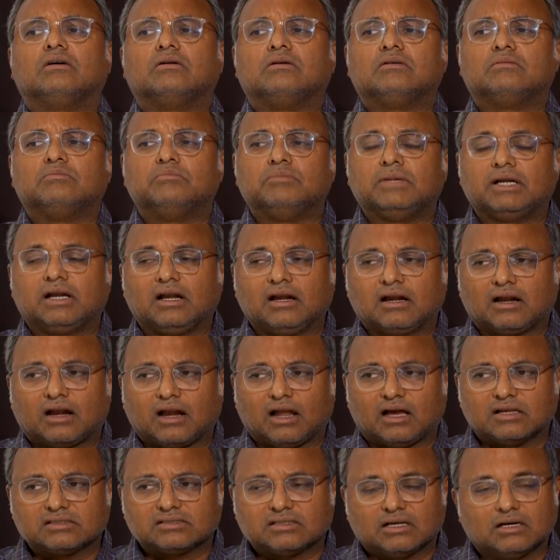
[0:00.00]

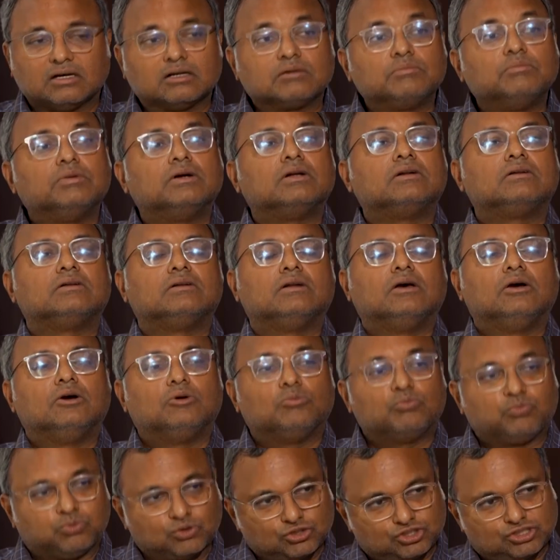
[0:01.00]
middle-class urban
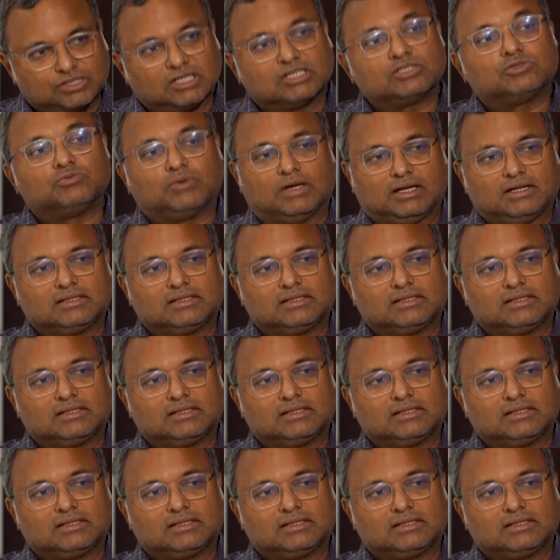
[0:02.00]
push as well.